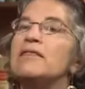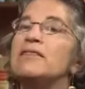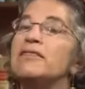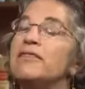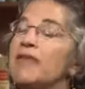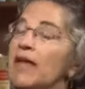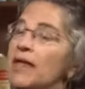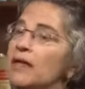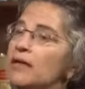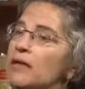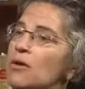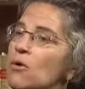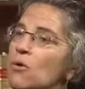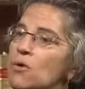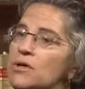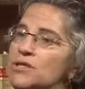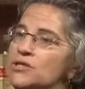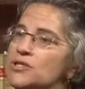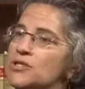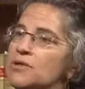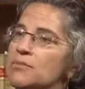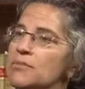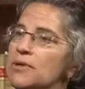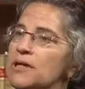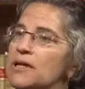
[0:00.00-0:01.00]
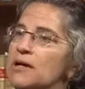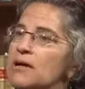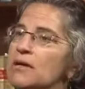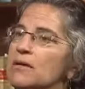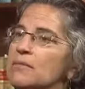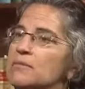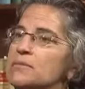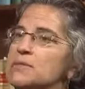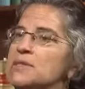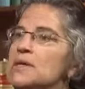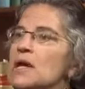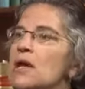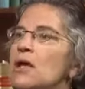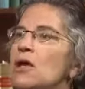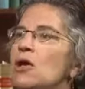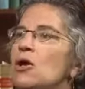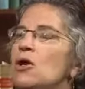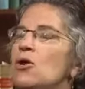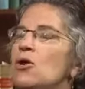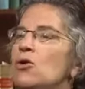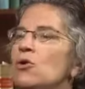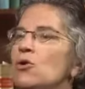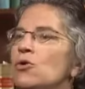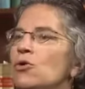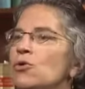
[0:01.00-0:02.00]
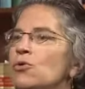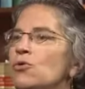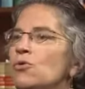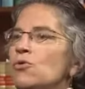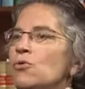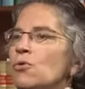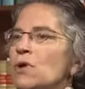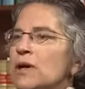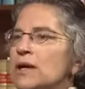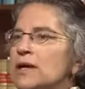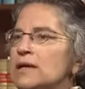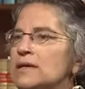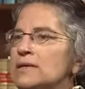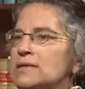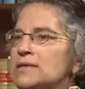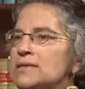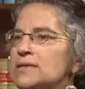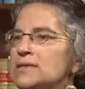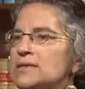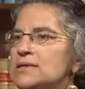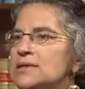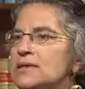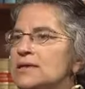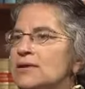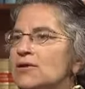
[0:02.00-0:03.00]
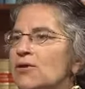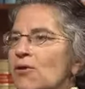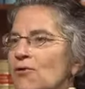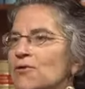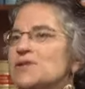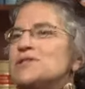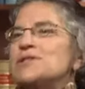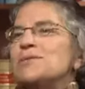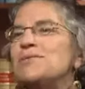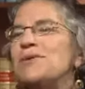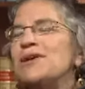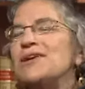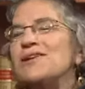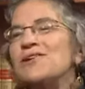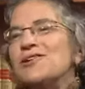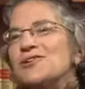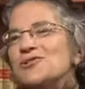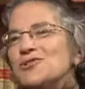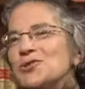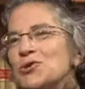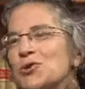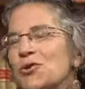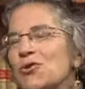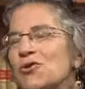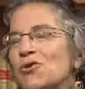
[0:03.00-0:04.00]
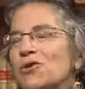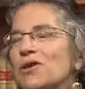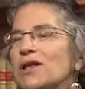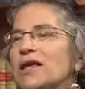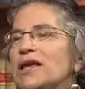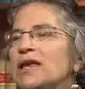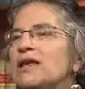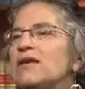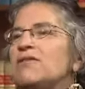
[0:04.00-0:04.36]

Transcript: Then the question becomes, who is going to be in control?